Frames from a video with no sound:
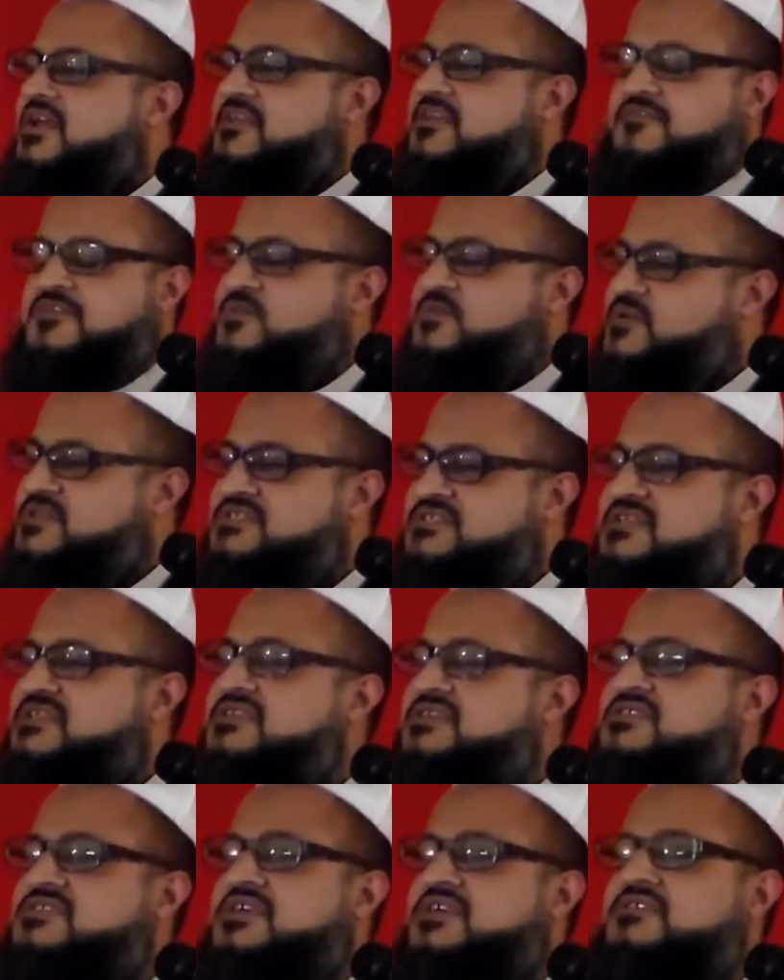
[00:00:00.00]
if he wasn't
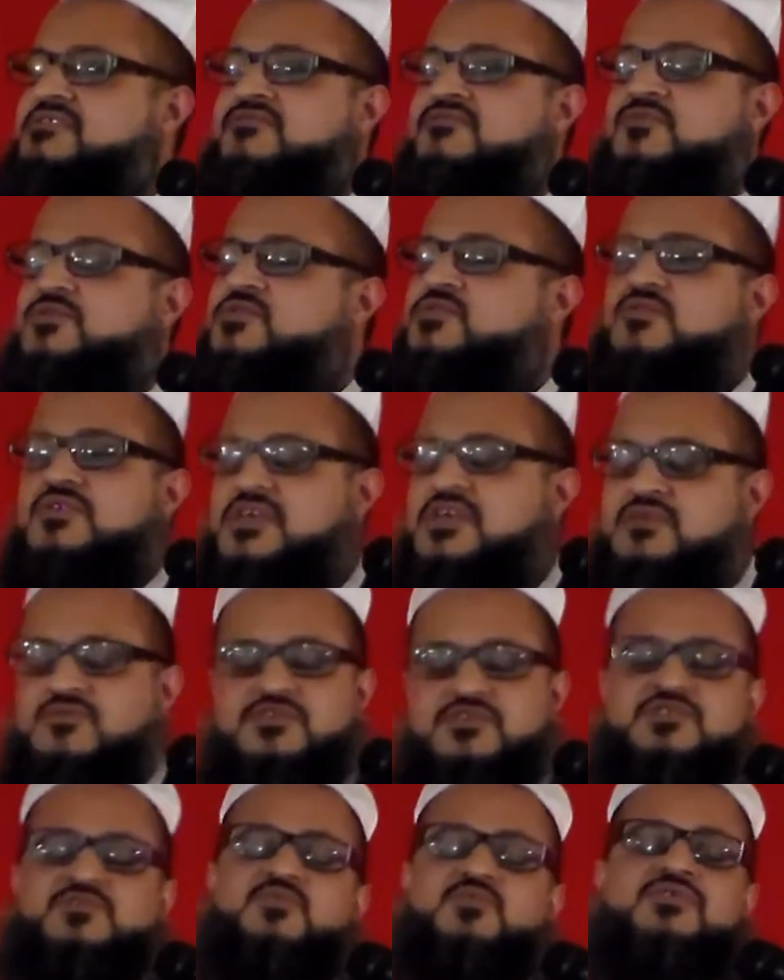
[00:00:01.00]
in a state of wudu, he
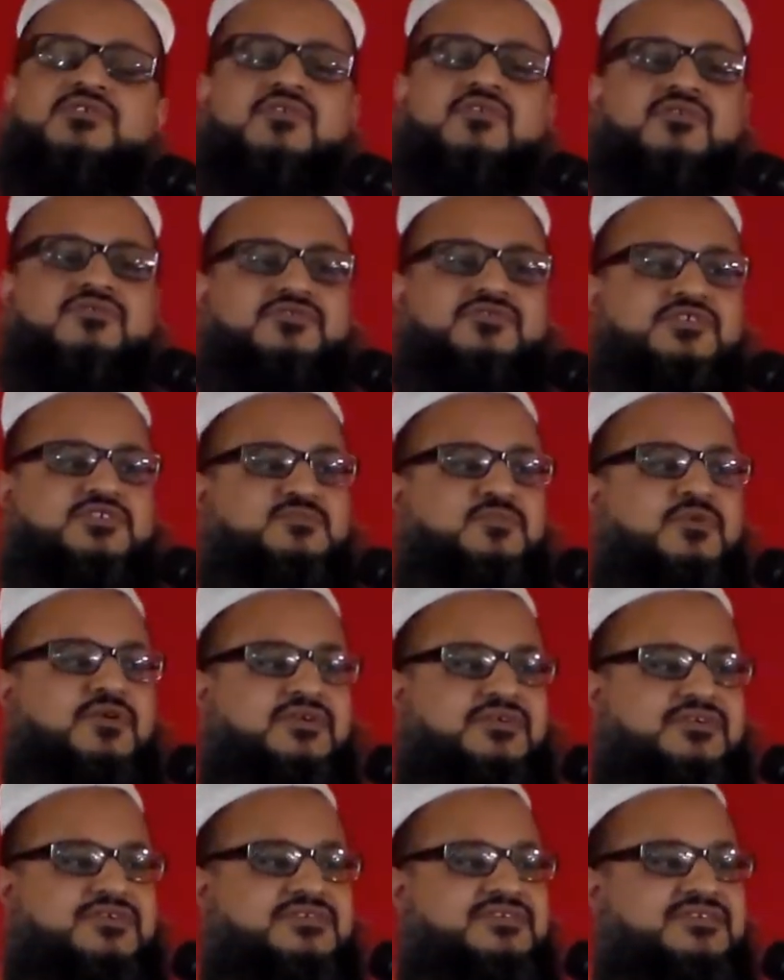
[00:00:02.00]
just would not
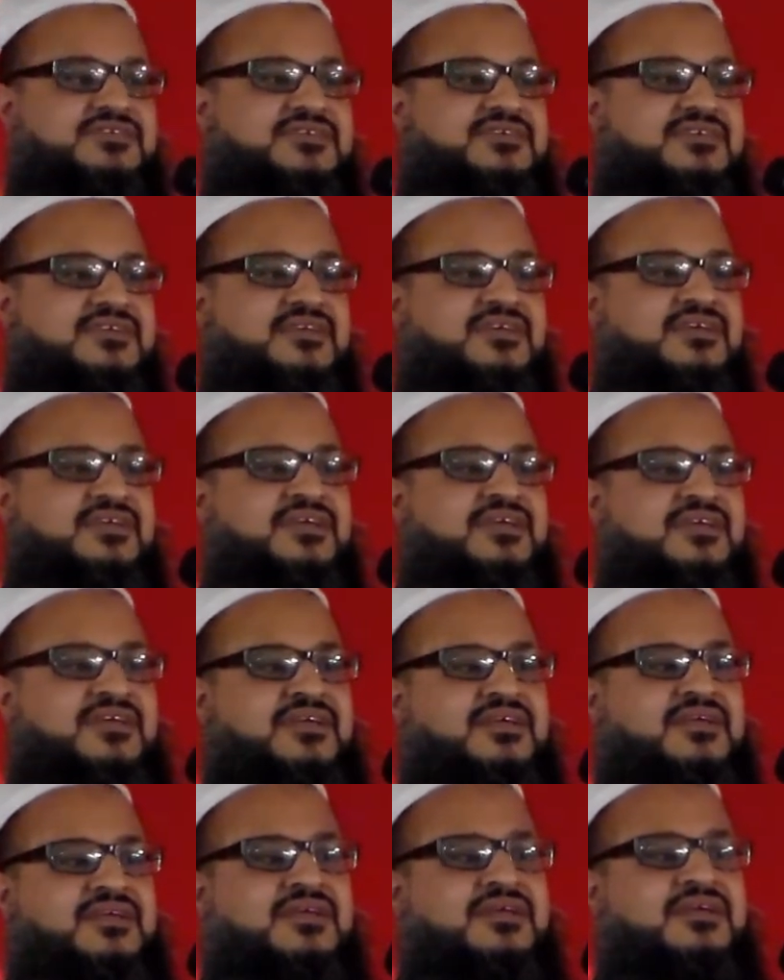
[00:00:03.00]
respond.
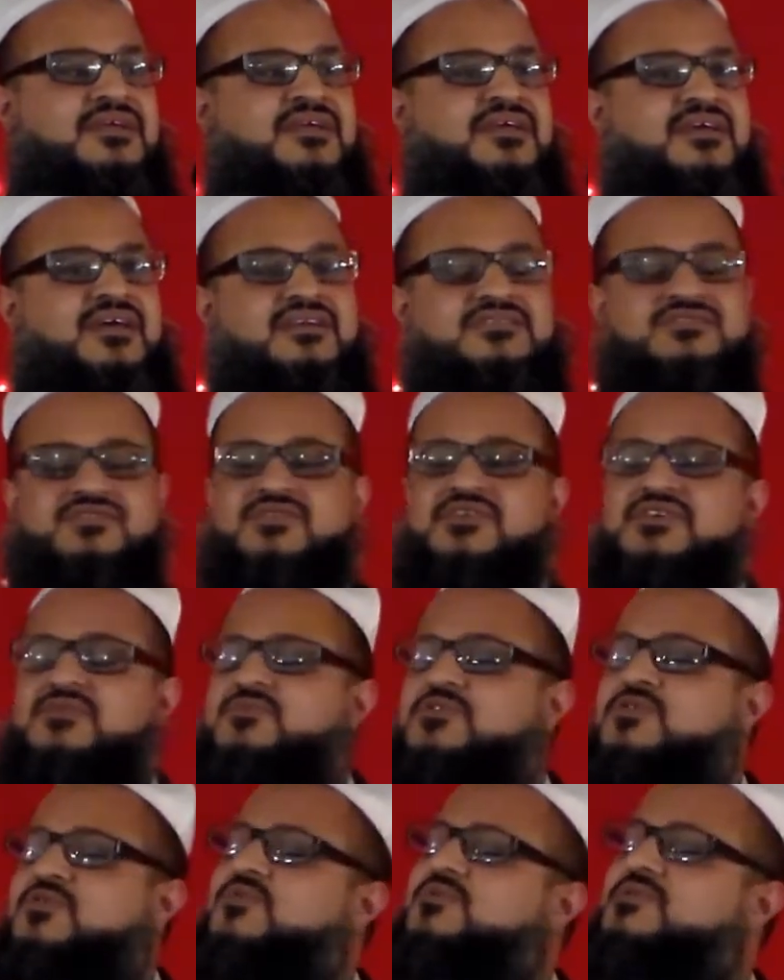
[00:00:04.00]
And so he
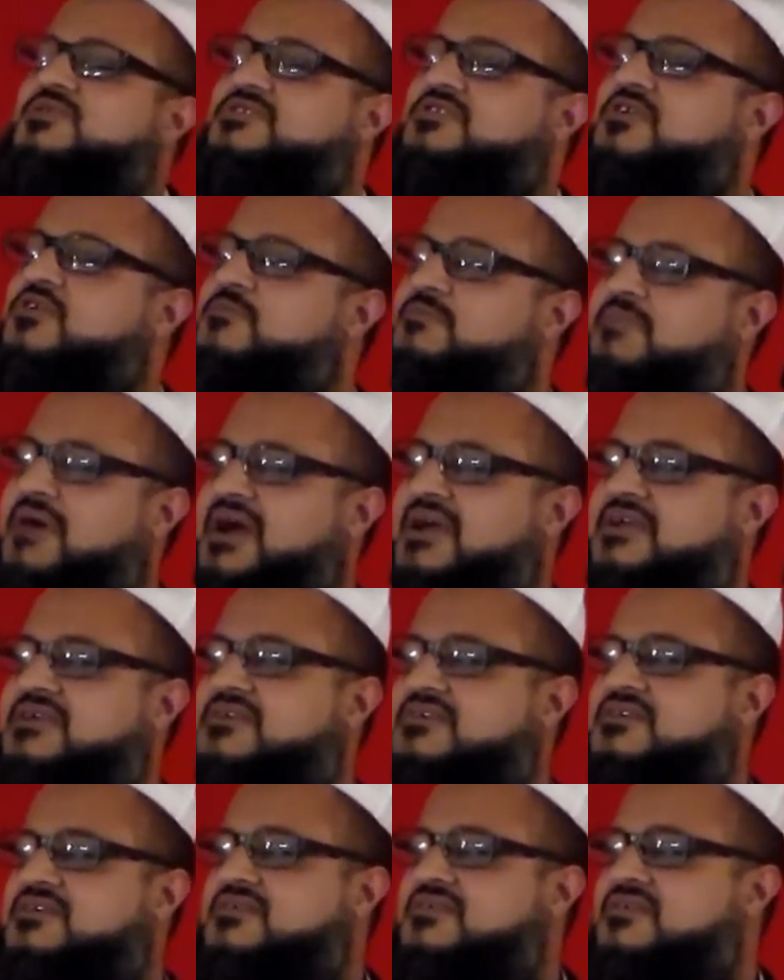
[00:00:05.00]
would always go
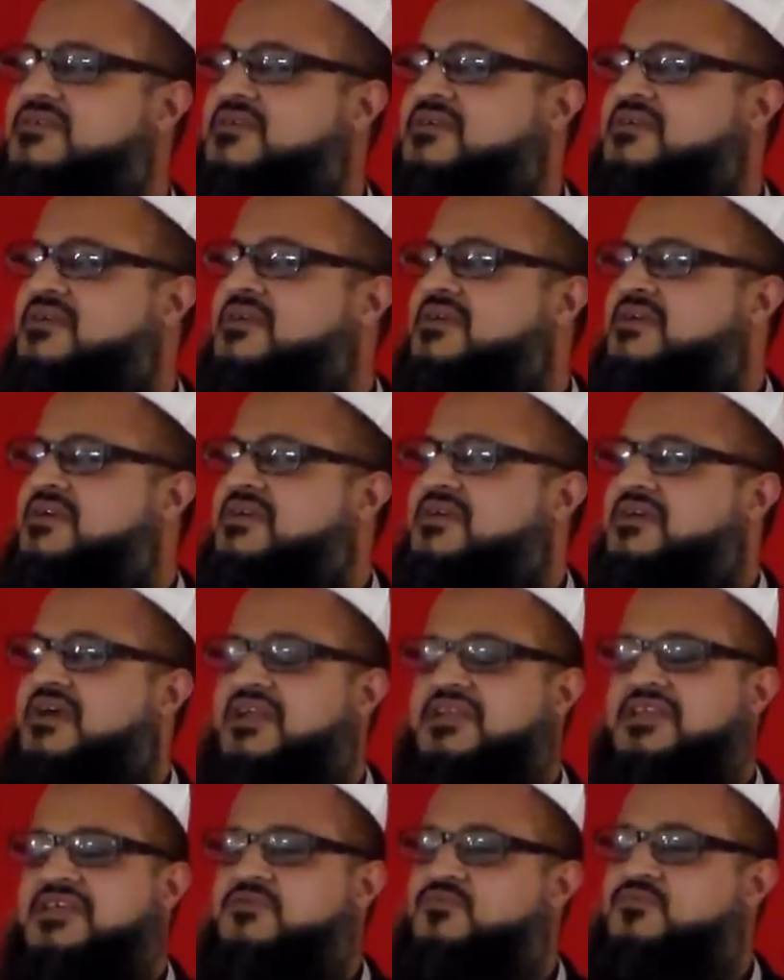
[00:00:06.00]
back
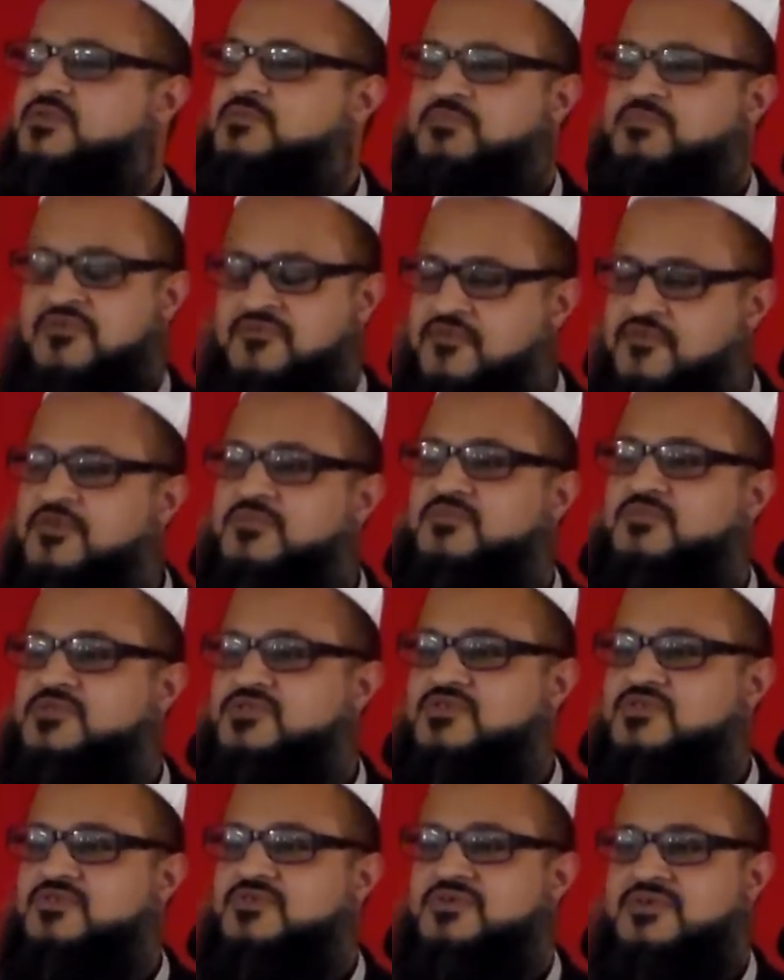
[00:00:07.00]
and he would perform
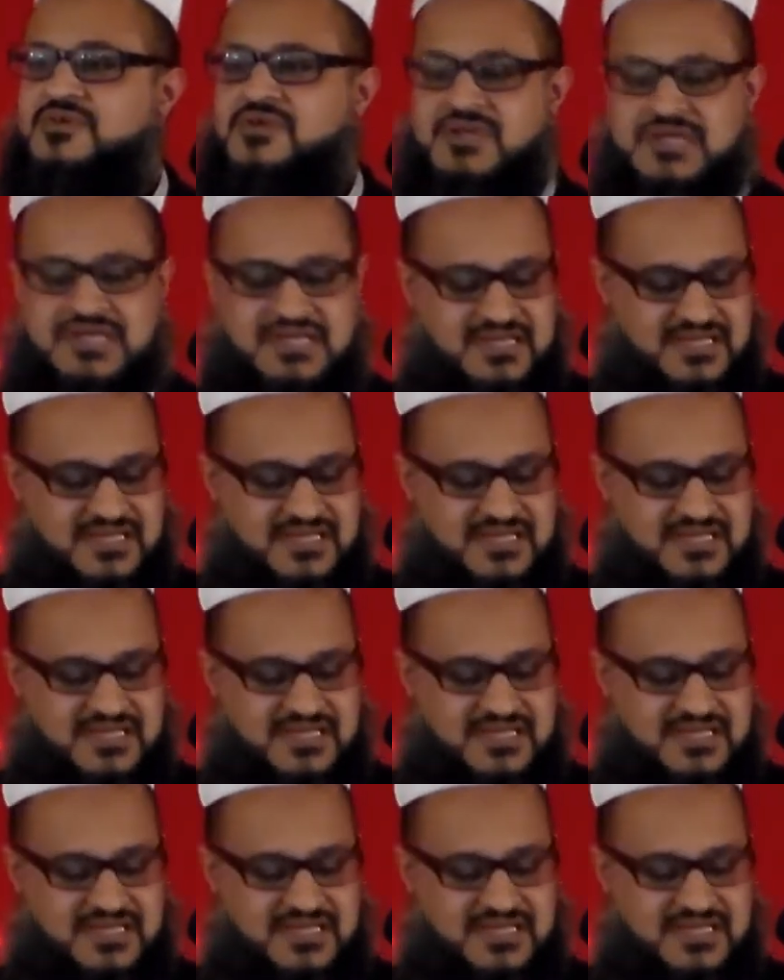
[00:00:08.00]
wudu